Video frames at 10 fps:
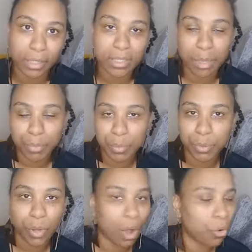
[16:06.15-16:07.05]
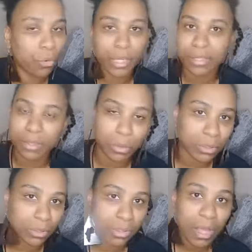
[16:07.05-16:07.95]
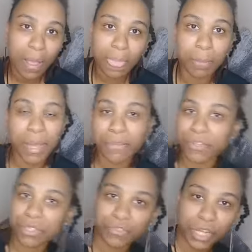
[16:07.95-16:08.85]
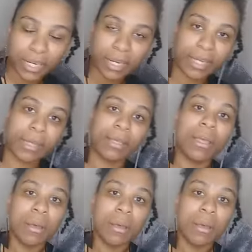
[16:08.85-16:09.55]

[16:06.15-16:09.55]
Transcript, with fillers: because some people are already sold on the benefits of journaling,